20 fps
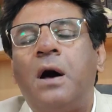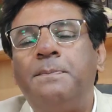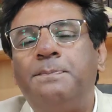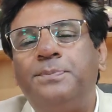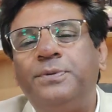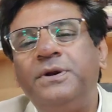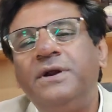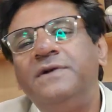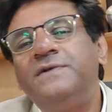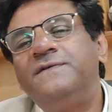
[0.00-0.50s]

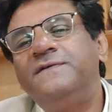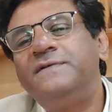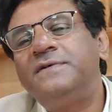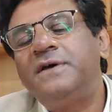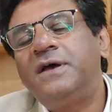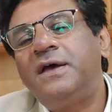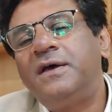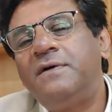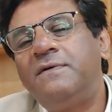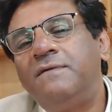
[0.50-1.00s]
components
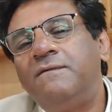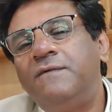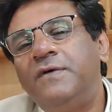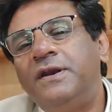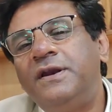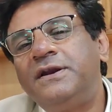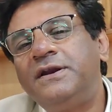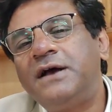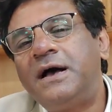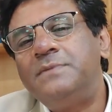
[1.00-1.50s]

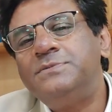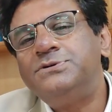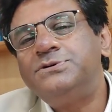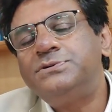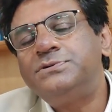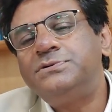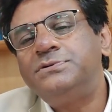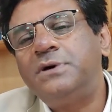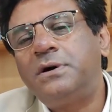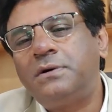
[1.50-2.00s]
when it comes
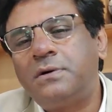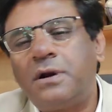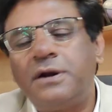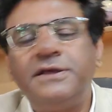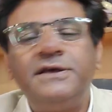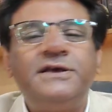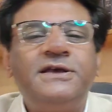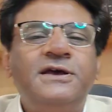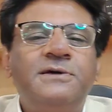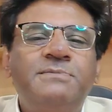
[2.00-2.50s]
to the
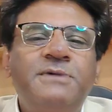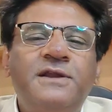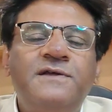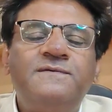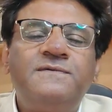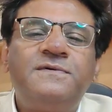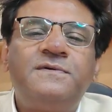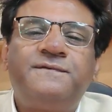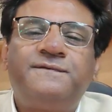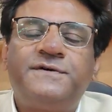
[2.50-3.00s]
chronic care
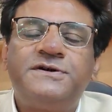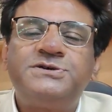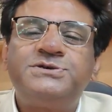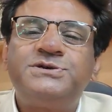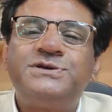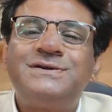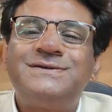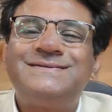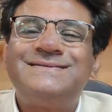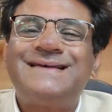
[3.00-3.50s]
management. The
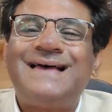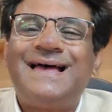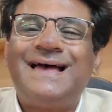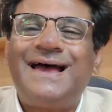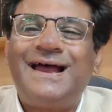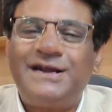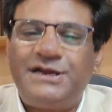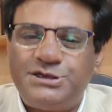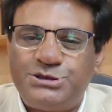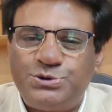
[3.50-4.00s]
first is
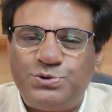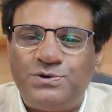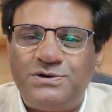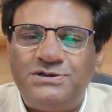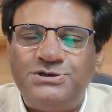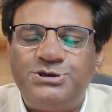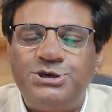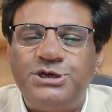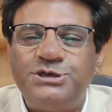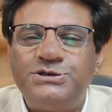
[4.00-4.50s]

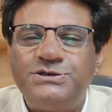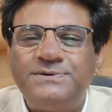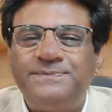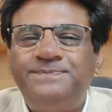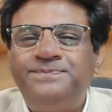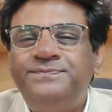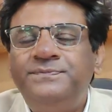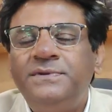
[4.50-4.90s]
attitudinal change.